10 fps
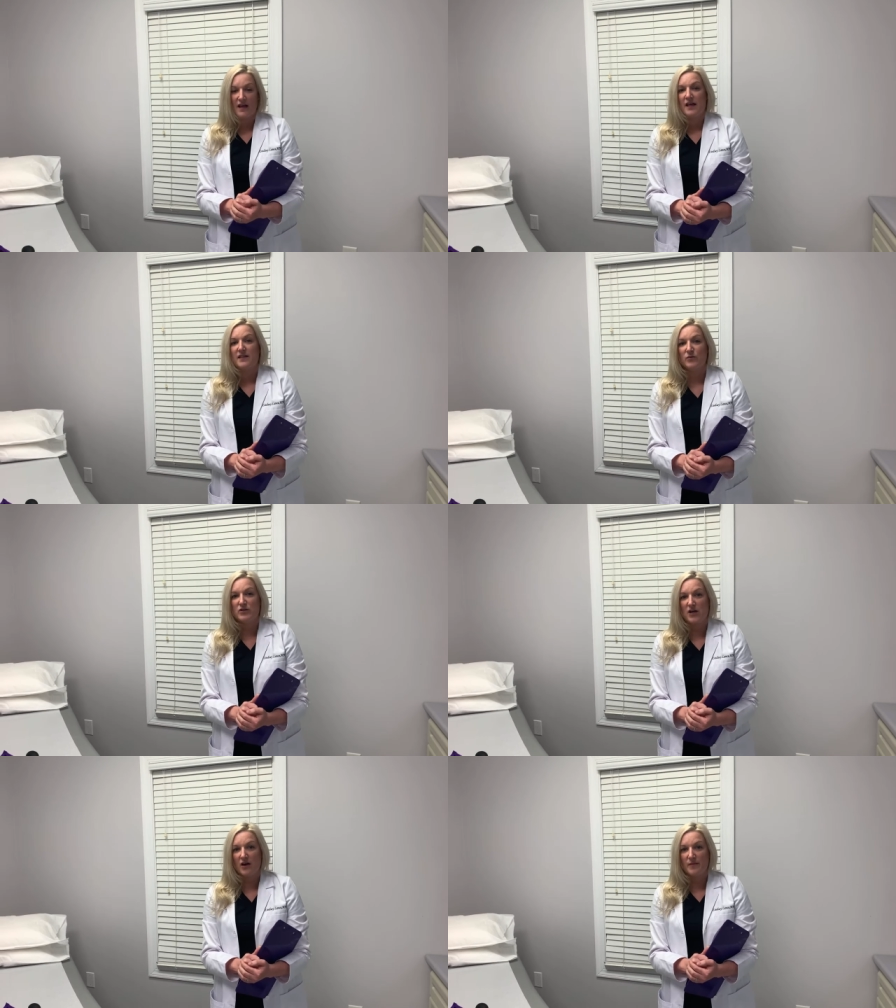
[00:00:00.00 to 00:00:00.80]
Then we'll
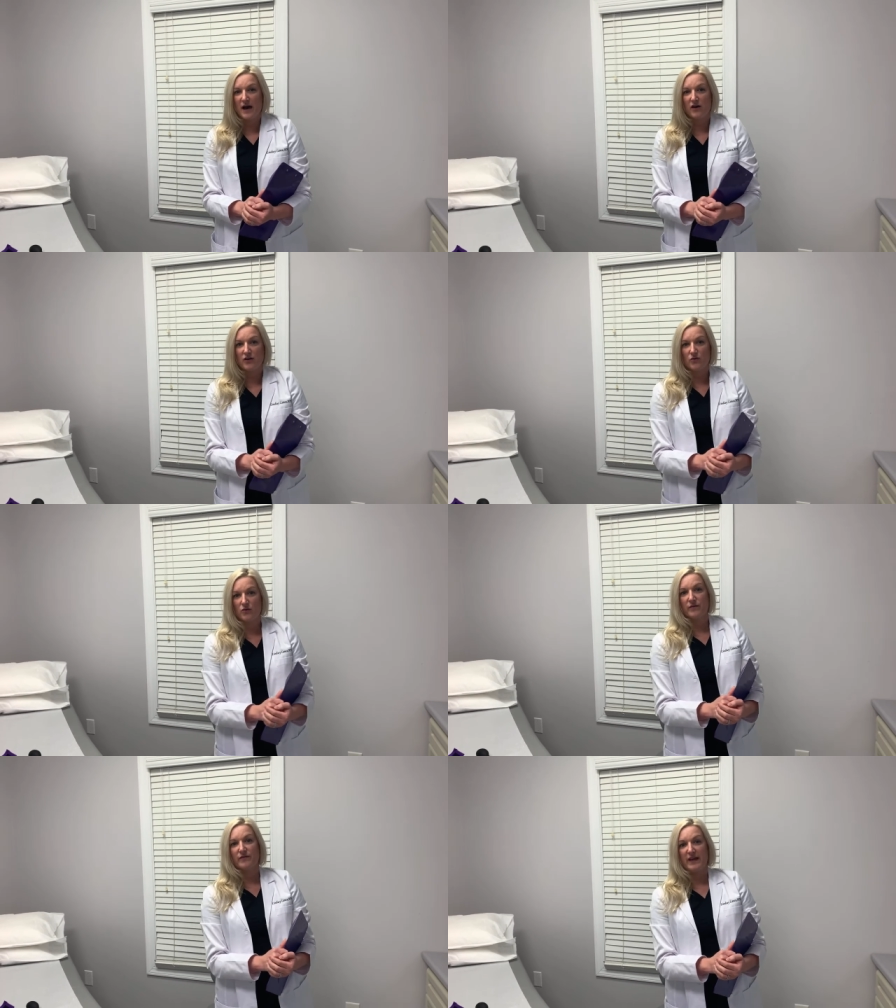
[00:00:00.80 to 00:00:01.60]
talk about
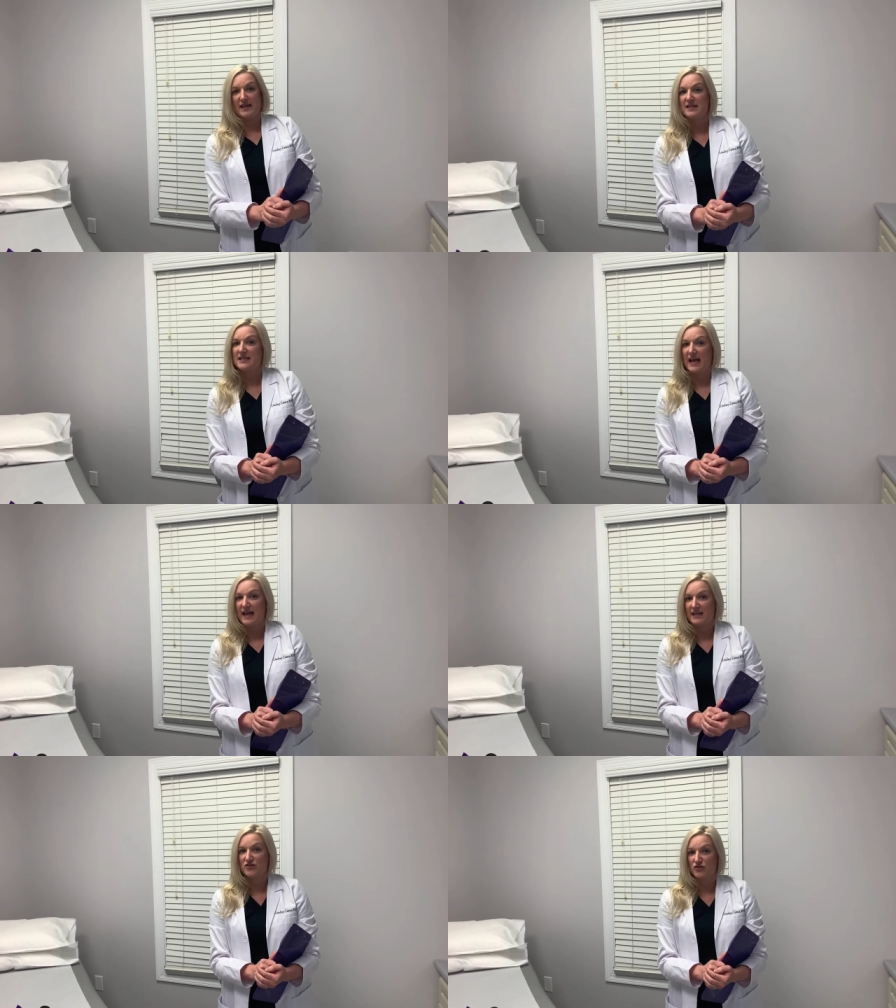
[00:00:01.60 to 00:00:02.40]
your veins
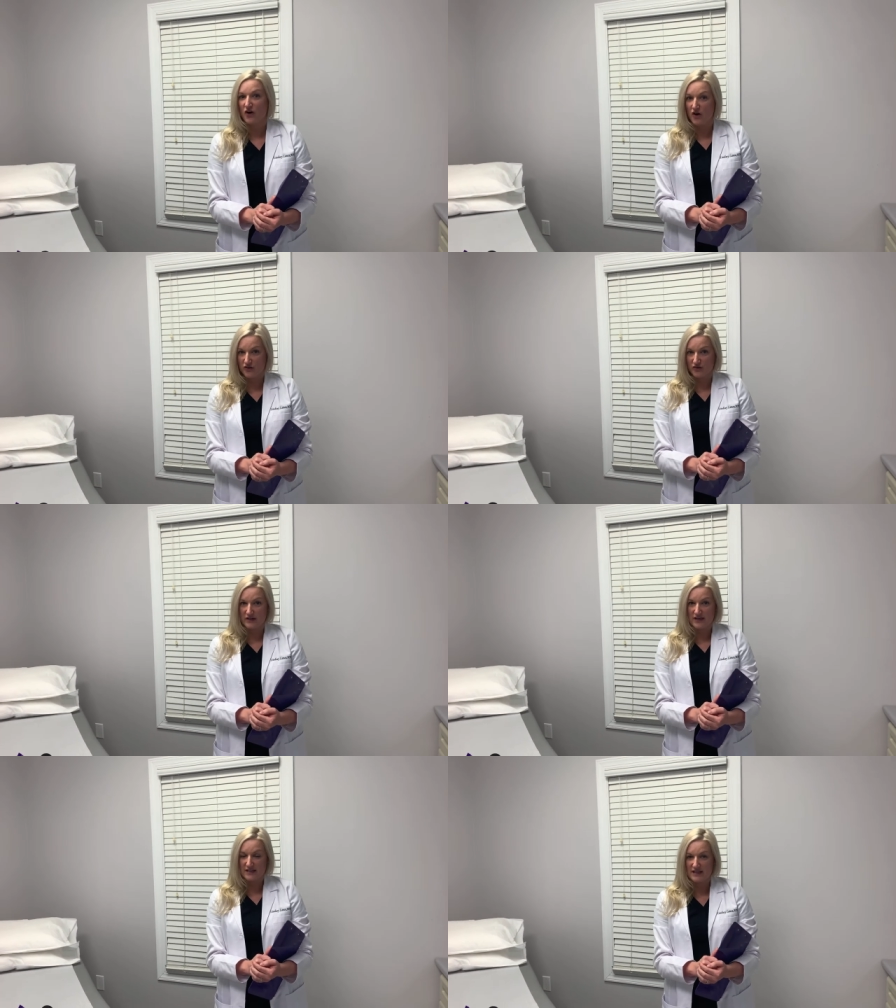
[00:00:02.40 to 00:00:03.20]
and your
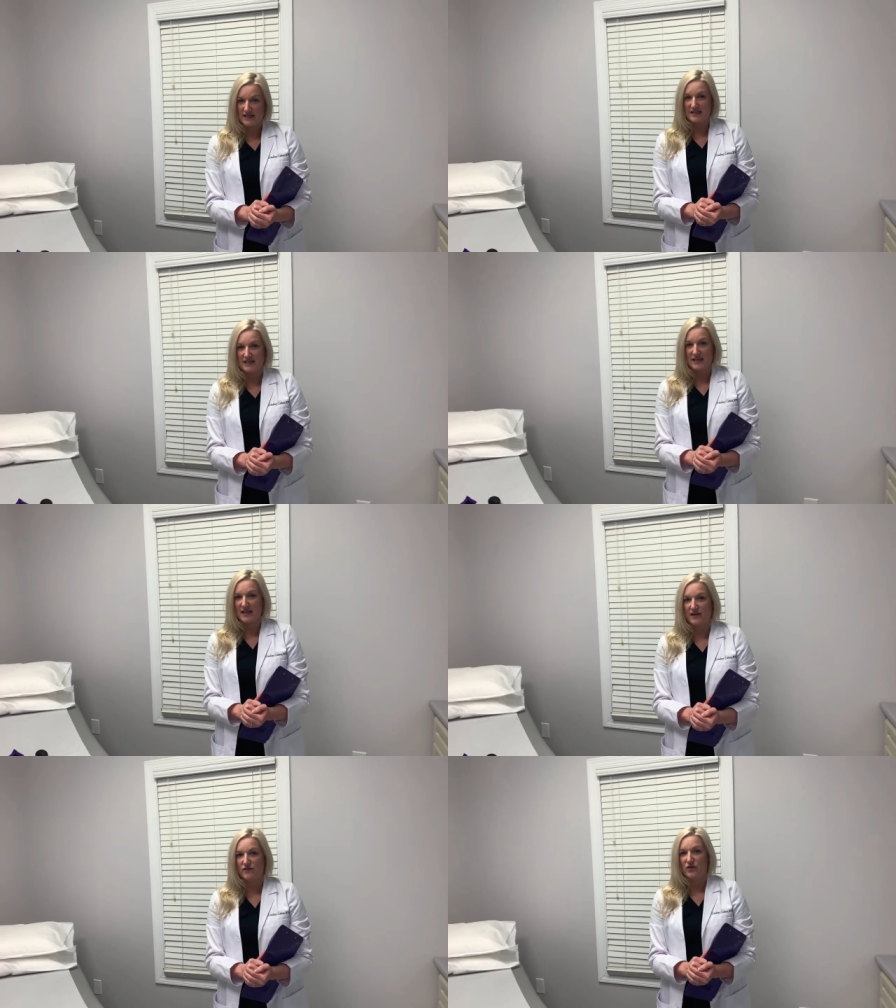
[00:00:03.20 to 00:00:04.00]
arteries and see
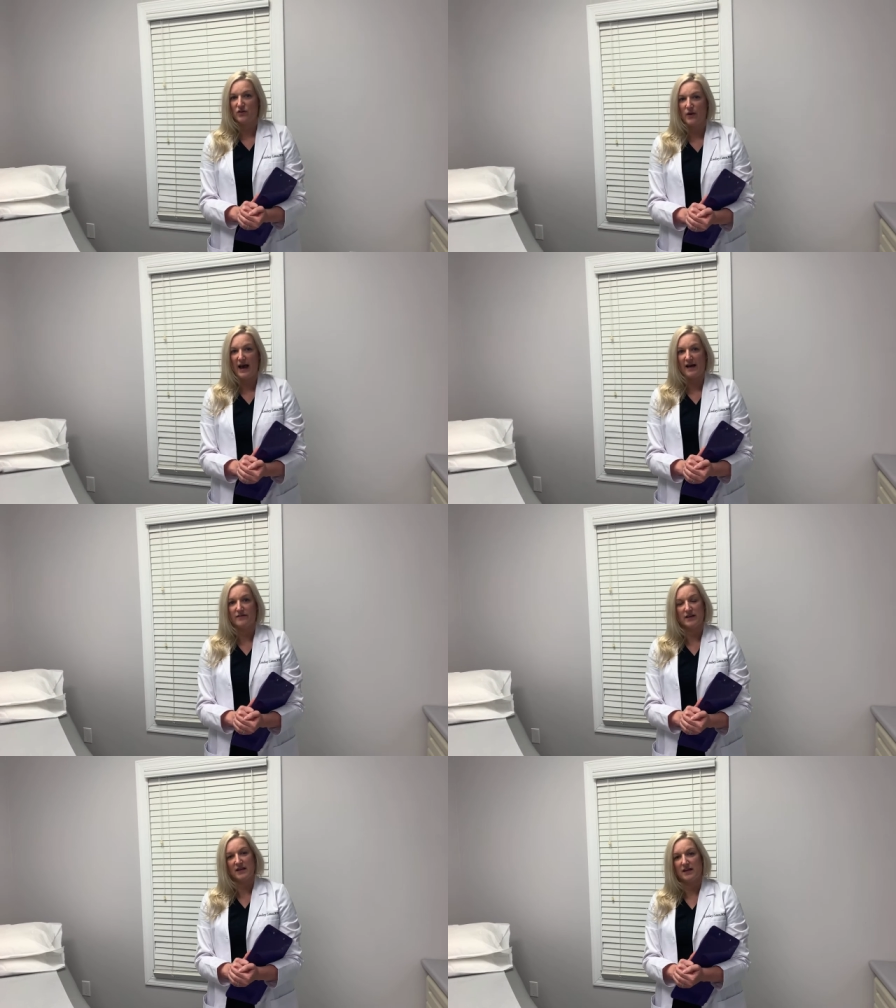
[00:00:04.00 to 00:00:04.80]
if you have
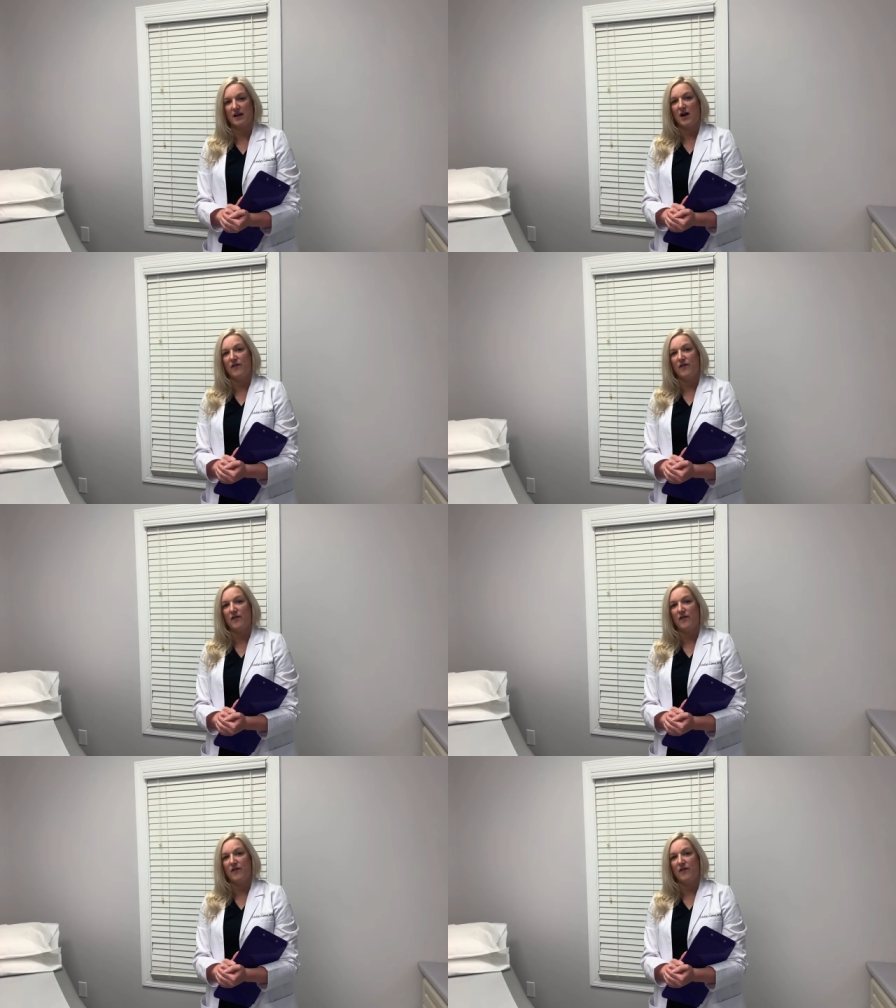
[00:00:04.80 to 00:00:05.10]
any